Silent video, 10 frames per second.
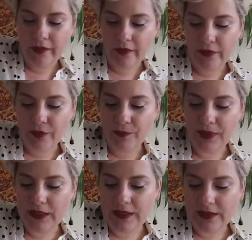on your
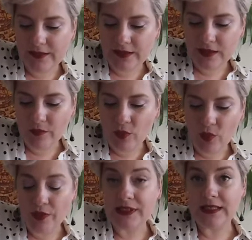piece, the
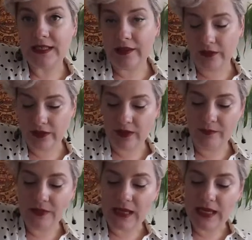more detailed it can
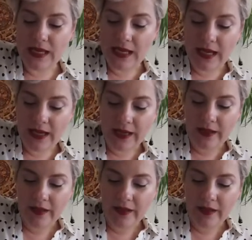be.